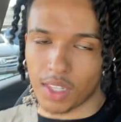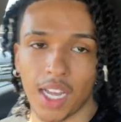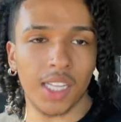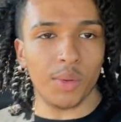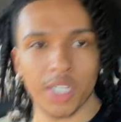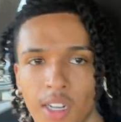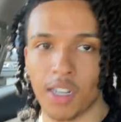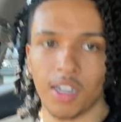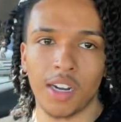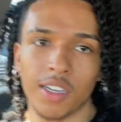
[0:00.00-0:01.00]
Now that we got a
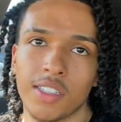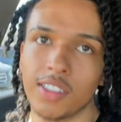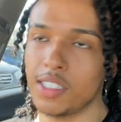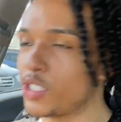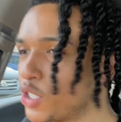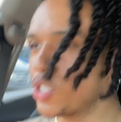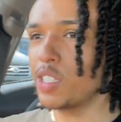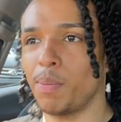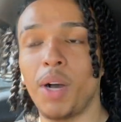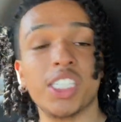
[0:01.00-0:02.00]
car,
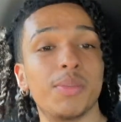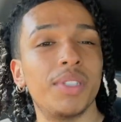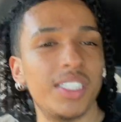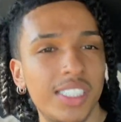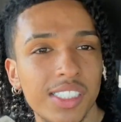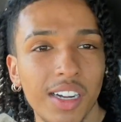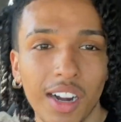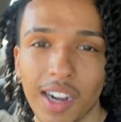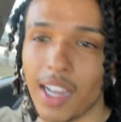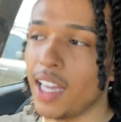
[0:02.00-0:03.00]
the possibilities
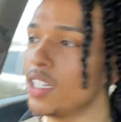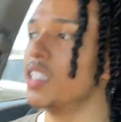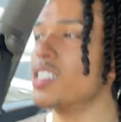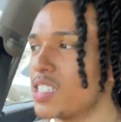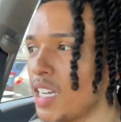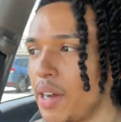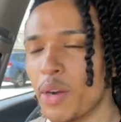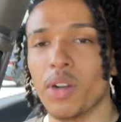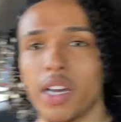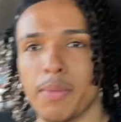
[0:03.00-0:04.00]
are endless now. I
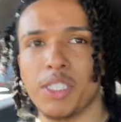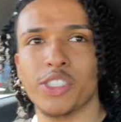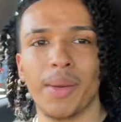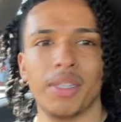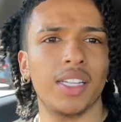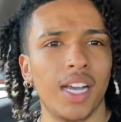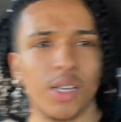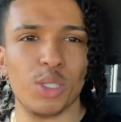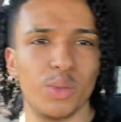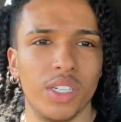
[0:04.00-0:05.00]
don't gotta be trapped in the
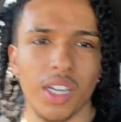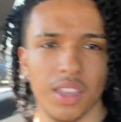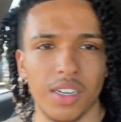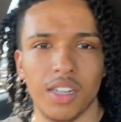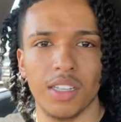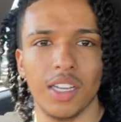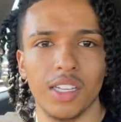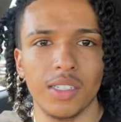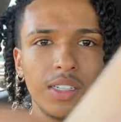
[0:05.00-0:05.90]
house doing nothing all day.